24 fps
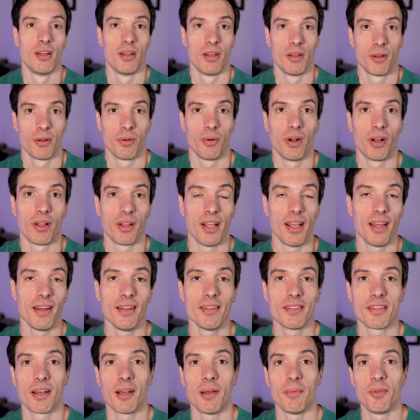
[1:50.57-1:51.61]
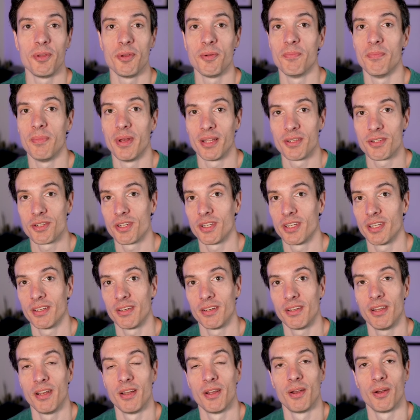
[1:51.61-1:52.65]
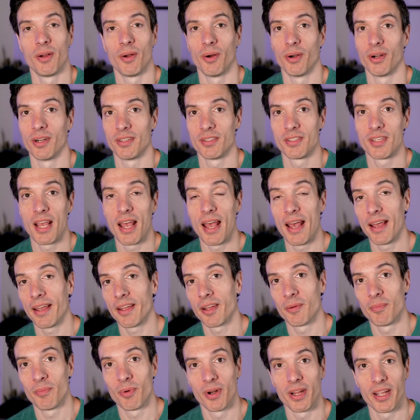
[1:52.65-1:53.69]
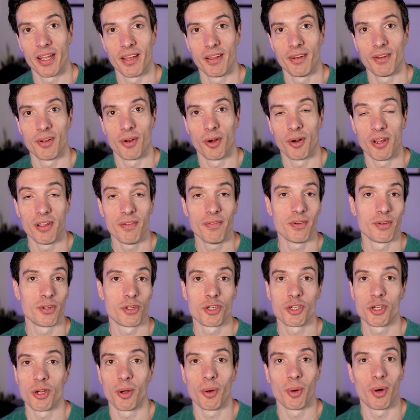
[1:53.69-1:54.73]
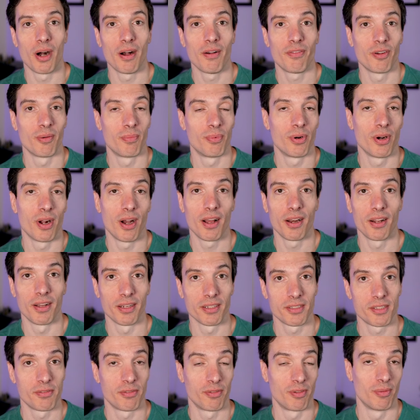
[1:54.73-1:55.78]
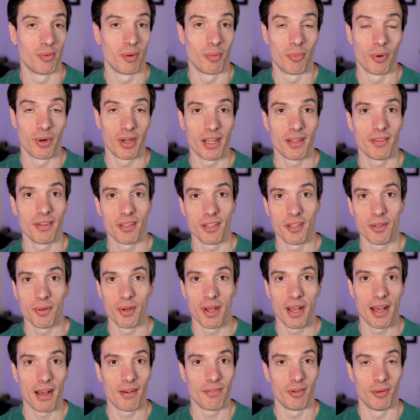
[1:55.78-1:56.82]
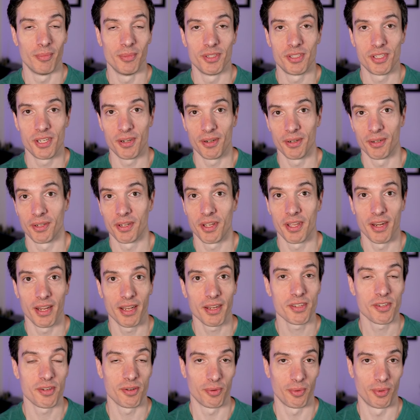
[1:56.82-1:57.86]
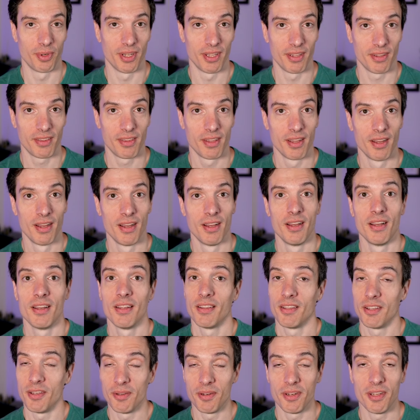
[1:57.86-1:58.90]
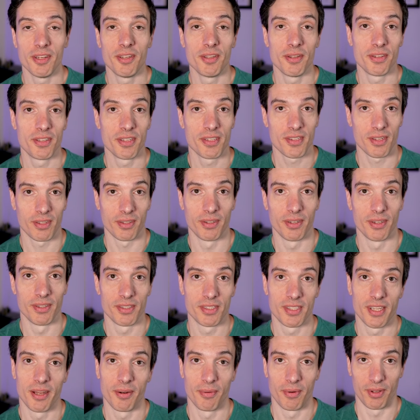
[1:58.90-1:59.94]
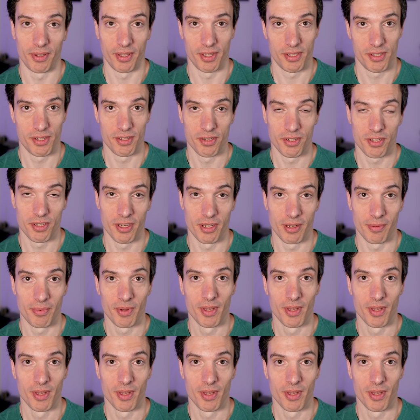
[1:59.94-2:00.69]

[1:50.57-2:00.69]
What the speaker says: Well, anytime you mention or tag a brand or even show off a product from a brand that you have a material connection with, you need to disclose that relationship.